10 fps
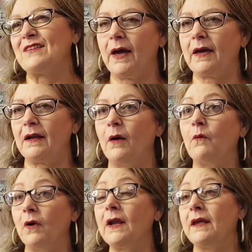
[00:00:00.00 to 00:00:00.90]
Back, and I
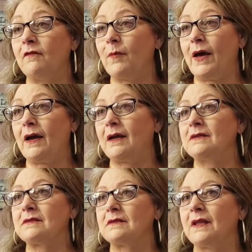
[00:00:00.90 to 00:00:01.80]
want to give back
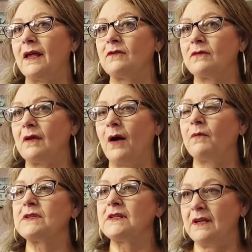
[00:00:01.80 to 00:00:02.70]
because I
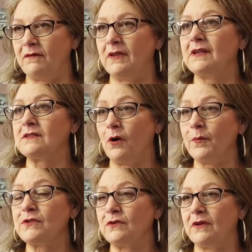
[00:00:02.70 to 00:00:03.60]
was given this
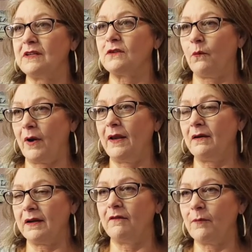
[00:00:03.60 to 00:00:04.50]
opportunity, so why
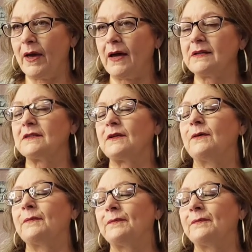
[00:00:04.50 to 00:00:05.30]
not give back? So